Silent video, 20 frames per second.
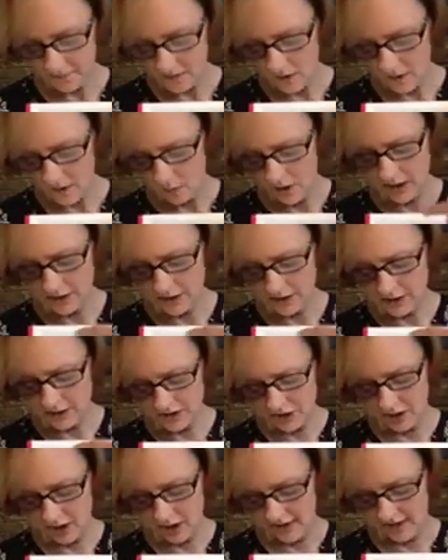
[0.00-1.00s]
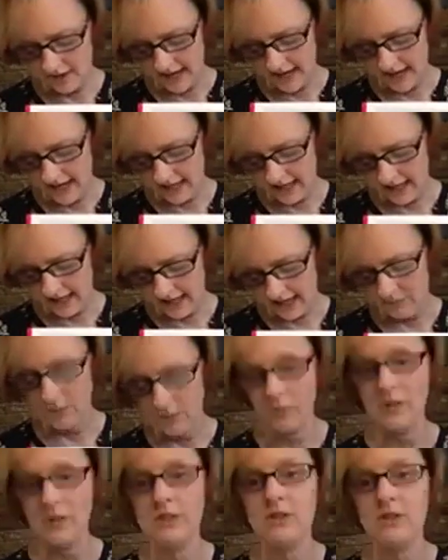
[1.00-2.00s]
We're going to start on the headline
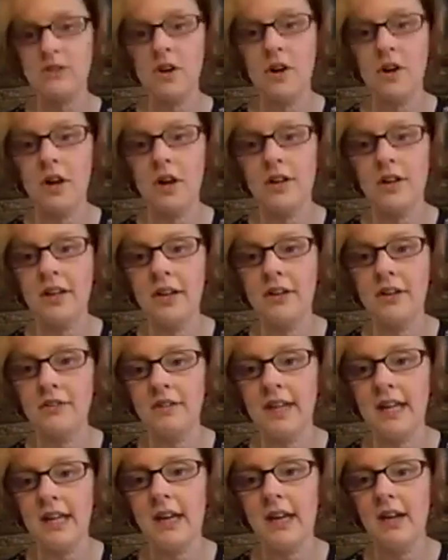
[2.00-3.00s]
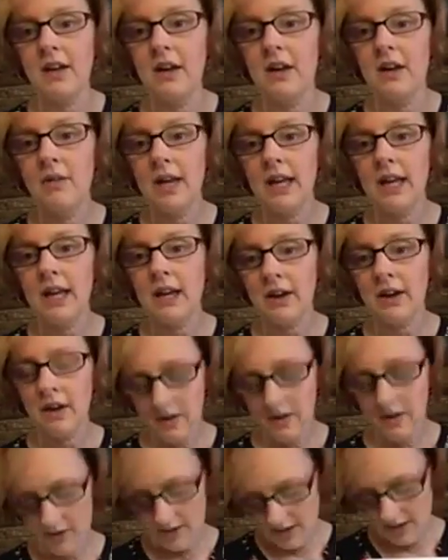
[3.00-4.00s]
when we start our letter V right
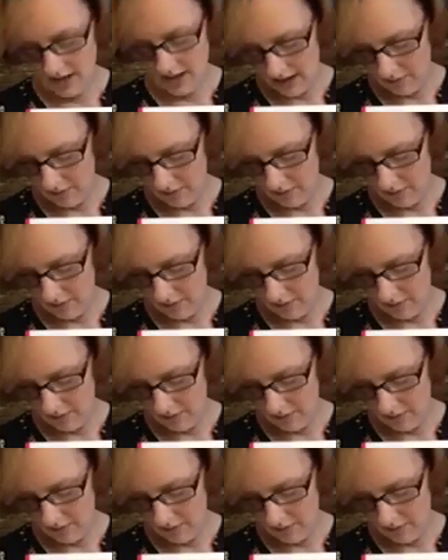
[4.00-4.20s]
here.